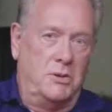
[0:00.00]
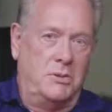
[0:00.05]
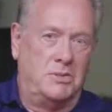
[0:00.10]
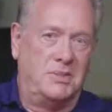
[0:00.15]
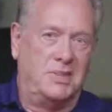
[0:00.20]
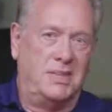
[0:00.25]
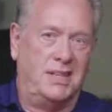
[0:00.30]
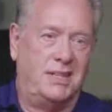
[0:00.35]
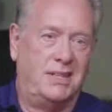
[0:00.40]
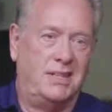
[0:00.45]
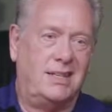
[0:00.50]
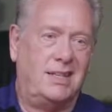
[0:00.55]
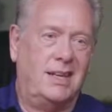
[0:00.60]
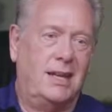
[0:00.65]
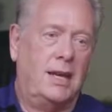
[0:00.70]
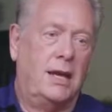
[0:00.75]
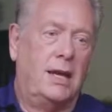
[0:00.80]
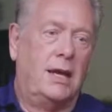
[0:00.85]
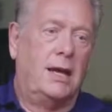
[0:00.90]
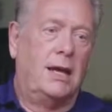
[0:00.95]
use it.
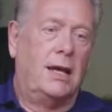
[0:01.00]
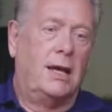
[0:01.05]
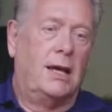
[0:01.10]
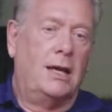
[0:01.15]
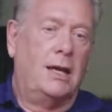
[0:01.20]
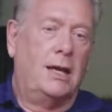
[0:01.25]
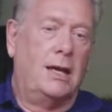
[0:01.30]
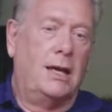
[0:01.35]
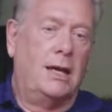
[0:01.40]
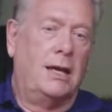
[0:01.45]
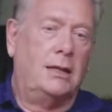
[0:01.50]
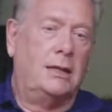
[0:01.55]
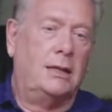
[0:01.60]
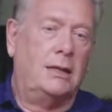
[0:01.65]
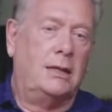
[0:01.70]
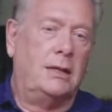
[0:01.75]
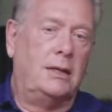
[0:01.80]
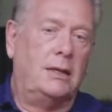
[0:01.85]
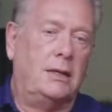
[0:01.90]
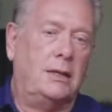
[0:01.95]

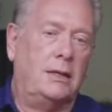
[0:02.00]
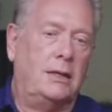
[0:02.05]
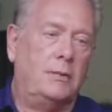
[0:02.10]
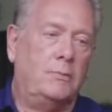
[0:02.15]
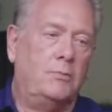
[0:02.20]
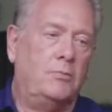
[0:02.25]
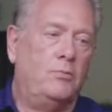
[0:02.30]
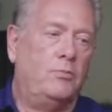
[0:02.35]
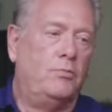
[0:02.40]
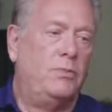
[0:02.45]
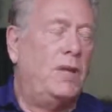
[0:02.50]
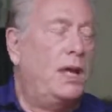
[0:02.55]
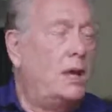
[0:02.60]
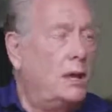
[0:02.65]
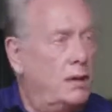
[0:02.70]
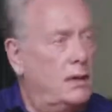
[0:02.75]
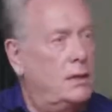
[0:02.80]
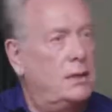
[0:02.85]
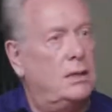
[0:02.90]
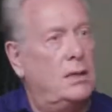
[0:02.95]
And
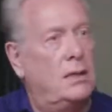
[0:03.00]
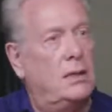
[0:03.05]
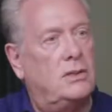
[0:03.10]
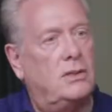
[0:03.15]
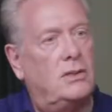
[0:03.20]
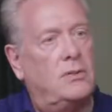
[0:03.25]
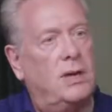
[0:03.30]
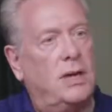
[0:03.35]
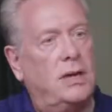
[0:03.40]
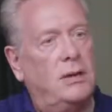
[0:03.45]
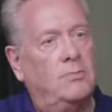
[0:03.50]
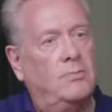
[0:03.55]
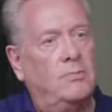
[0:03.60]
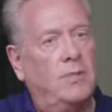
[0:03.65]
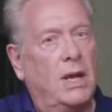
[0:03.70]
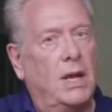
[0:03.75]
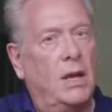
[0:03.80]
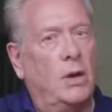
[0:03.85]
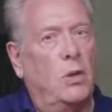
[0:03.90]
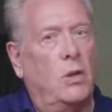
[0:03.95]
it's great.
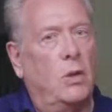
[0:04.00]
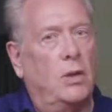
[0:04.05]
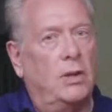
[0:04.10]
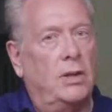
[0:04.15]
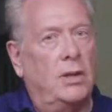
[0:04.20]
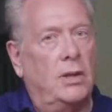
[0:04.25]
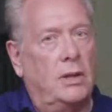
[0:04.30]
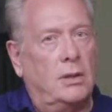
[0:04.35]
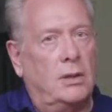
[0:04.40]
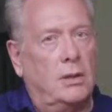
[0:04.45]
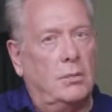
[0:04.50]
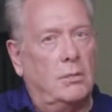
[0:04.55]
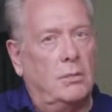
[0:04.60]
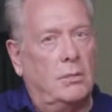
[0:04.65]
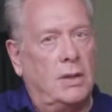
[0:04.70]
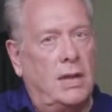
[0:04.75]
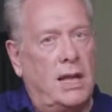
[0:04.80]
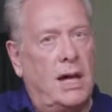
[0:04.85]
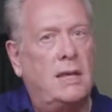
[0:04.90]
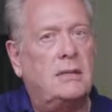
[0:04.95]
The
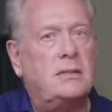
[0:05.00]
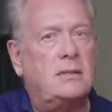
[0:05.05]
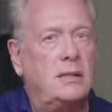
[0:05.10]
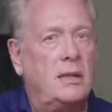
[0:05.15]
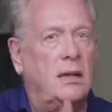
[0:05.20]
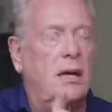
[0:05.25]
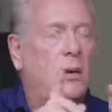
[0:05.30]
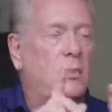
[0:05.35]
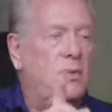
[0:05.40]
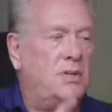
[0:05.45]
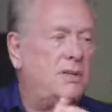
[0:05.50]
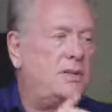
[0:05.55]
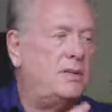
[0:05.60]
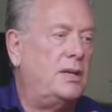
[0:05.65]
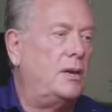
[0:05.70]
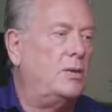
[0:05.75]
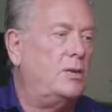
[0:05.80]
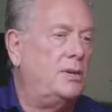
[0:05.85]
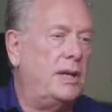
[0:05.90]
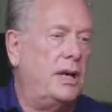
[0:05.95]
last thing I would
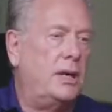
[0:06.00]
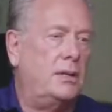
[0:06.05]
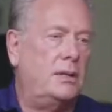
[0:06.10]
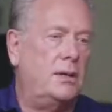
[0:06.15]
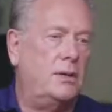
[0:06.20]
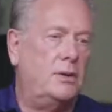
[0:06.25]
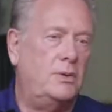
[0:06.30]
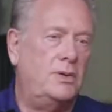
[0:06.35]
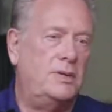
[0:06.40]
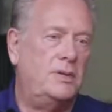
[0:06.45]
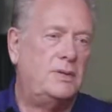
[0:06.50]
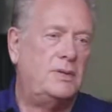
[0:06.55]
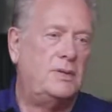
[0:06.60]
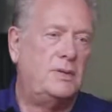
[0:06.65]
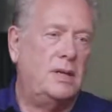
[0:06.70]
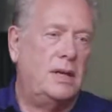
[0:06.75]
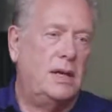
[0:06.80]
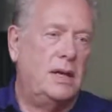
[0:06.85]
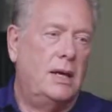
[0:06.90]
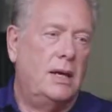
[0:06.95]
say on that though
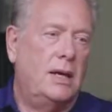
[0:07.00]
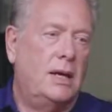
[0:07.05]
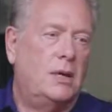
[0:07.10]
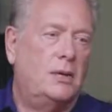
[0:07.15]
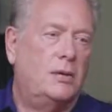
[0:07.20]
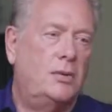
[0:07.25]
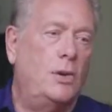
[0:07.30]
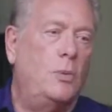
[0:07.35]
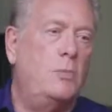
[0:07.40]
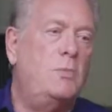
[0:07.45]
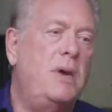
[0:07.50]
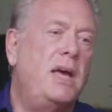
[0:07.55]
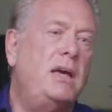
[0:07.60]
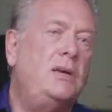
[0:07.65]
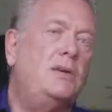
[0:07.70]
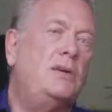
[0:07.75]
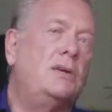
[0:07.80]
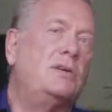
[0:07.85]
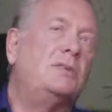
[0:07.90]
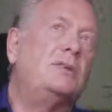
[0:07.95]
is, don't
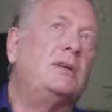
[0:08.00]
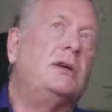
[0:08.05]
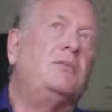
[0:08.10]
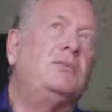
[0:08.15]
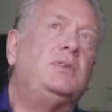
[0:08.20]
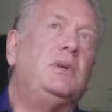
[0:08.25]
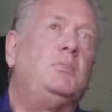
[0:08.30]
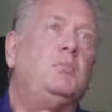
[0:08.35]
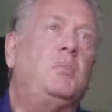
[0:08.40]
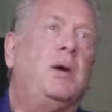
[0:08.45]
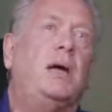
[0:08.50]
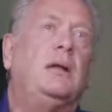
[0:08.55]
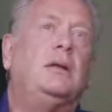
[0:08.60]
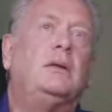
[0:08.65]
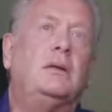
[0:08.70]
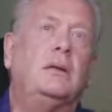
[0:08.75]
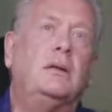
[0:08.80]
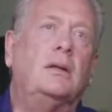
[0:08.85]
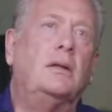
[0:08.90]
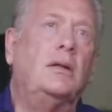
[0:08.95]
make yourself
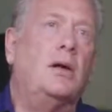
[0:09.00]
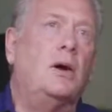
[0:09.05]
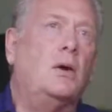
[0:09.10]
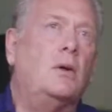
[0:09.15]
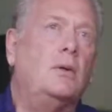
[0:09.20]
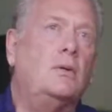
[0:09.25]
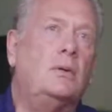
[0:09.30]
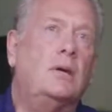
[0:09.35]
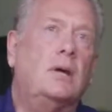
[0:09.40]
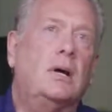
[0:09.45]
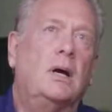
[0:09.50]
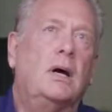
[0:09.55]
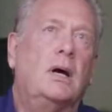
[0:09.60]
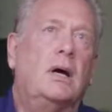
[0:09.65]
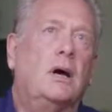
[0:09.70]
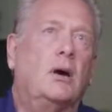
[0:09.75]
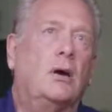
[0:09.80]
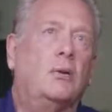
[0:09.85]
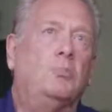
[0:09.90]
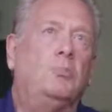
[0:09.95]
dependent though
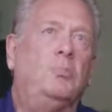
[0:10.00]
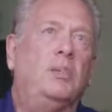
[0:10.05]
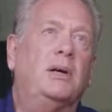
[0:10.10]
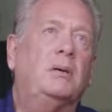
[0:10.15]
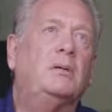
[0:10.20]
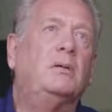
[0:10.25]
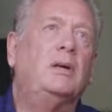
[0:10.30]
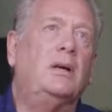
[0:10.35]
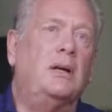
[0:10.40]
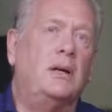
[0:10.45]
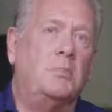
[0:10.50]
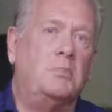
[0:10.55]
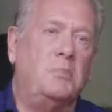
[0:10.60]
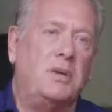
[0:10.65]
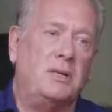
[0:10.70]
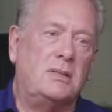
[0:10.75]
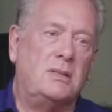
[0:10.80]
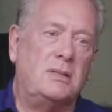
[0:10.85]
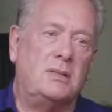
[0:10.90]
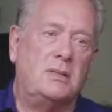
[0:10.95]
on building a
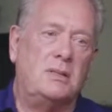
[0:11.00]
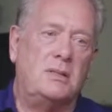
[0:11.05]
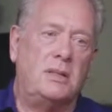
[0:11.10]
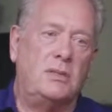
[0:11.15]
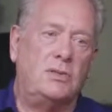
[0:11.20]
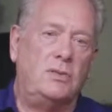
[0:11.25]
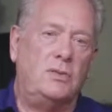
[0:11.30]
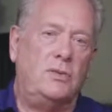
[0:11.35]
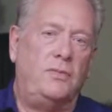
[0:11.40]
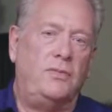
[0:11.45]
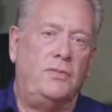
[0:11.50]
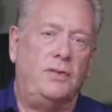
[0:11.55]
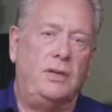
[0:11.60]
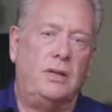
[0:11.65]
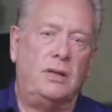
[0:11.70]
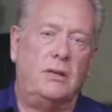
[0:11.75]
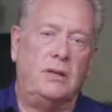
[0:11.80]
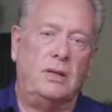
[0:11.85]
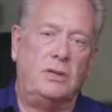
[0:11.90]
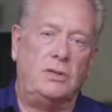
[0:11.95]
business that you
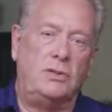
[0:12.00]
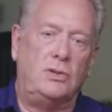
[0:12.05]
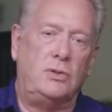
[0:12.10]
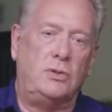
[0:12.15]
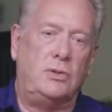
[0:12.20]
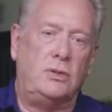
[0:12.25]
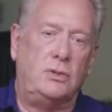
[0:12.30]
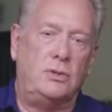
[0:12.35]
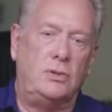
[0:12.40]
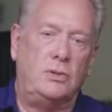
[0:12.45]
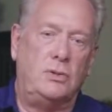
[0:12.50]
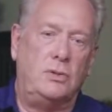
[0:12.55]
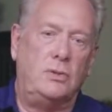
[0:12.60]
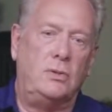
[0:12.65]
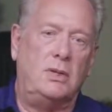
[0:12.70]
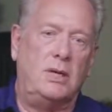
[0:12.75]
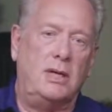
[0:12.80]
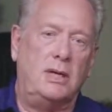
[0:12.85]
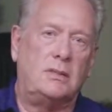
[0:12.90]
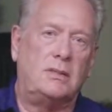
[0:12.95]
feel that you can
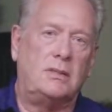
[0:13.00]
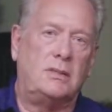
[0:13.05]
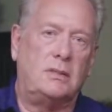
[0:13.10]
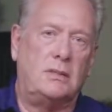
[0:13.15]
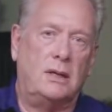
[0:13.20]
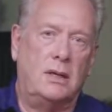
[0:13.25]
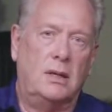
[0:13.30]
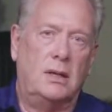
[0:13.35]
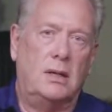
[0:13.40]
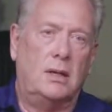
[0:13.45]
do this